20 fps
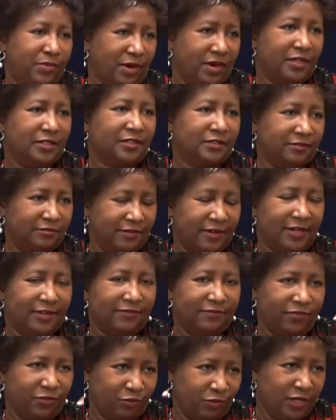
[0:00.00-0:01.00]
boss,
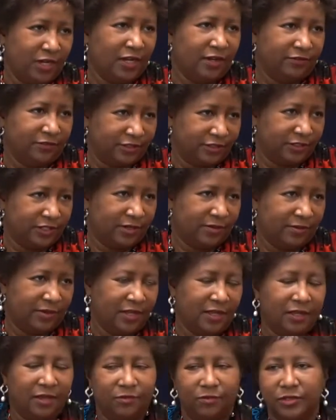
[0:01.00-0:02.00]
like 3 levels up,
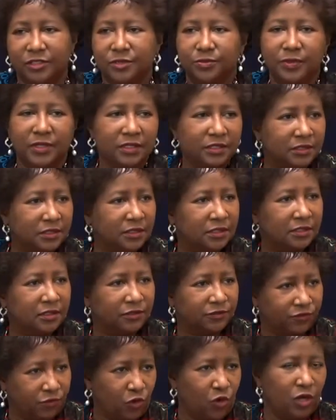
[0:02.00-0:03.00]
which means
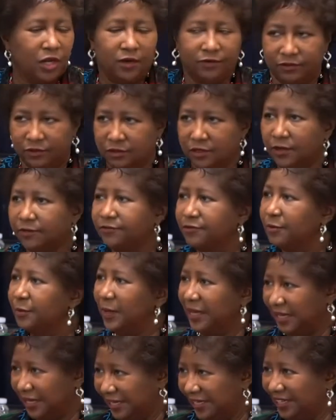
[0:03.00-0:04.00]
it's 4 levels up for me.